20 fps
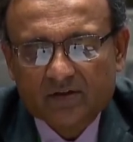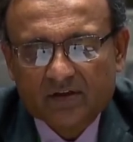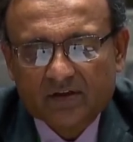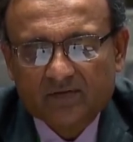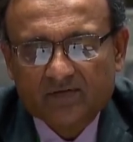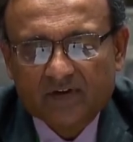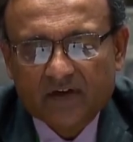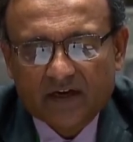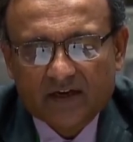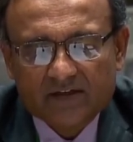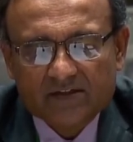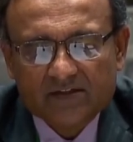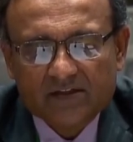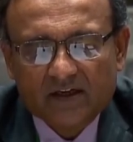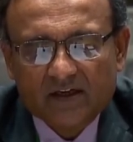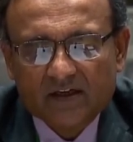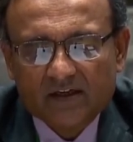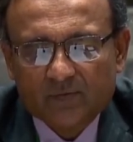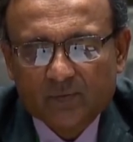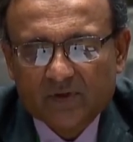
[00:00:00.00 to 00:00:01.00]
in
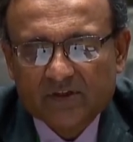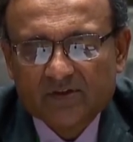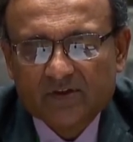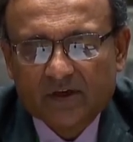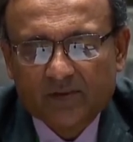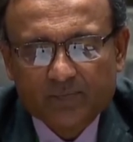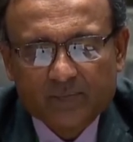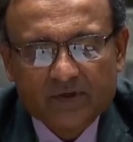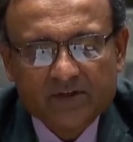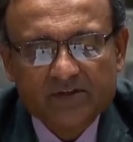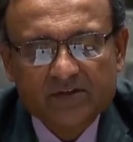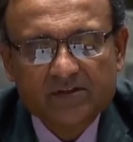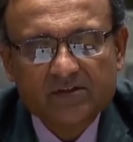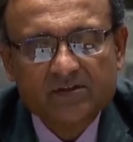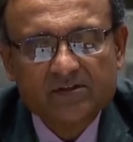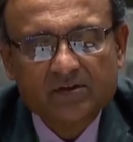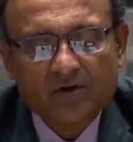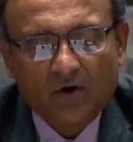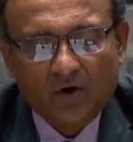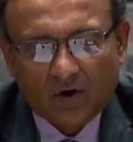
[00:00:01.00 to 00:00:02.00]
Afghanistan which
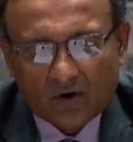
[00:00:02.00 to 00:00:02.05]
represents